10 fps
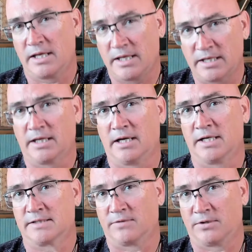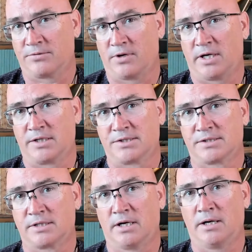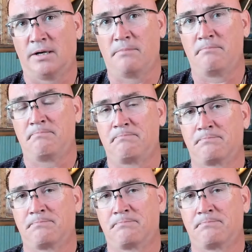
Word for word: any kinds of arthritis. Um,